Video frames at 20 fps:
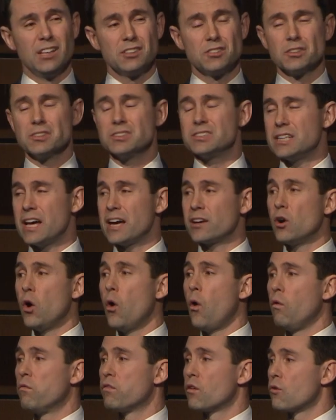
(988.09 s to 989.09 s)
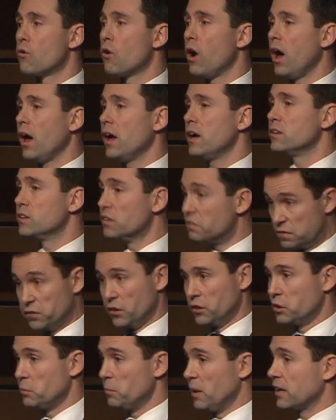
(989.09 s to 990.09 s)
Does that override the
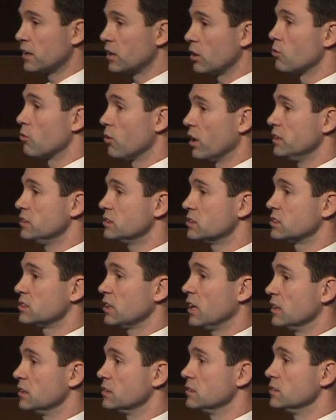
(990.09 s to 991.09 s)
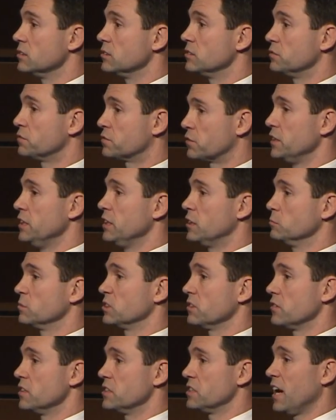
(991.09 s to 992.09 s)
fundamental rights and freedoms
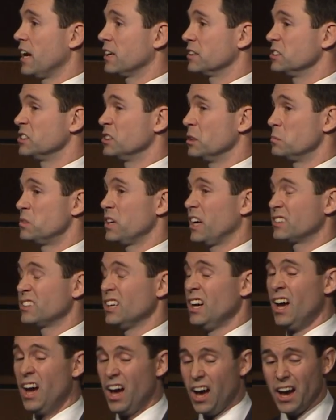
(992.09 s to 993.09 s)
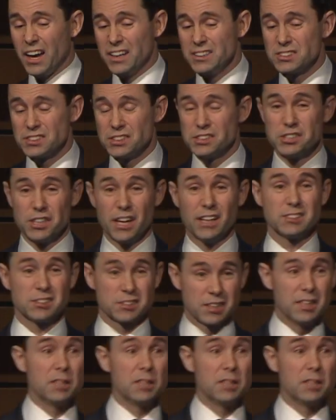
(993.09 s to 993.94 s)
of the data subject? I'd suggest